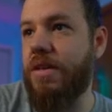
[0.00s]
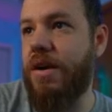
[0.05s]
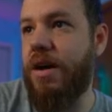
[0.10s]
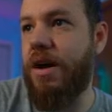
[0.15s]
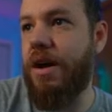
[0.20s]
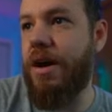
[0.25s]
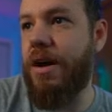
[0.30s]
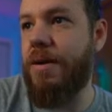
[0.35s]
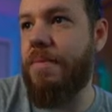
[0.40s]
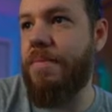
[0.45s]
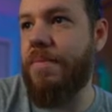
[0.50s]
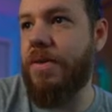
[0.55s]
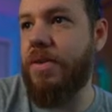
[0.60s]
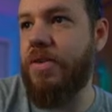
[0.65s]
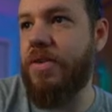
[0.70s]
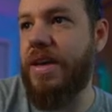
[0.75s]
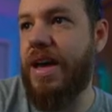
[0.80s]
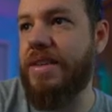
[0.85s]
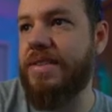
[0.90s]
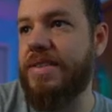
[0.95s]
Um,
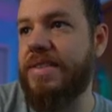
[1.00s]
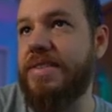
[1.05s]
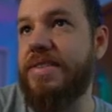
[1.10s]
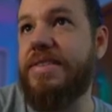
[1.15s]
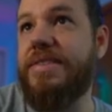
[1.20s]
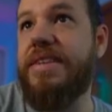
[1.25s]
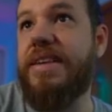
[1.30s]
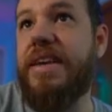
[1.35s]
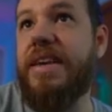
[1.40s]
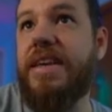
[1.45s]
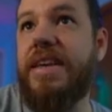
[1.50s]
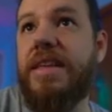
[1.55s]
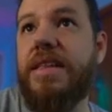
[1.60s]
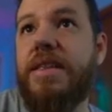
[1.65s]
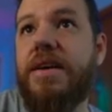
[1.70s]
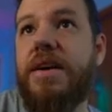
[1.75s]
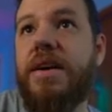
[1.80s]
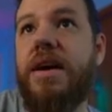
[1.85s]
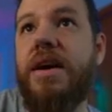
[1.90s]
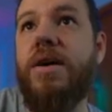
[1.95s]
you guys can see
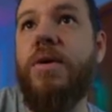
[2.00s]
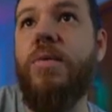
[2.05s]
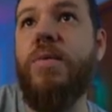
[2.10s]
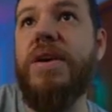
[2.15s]
uh,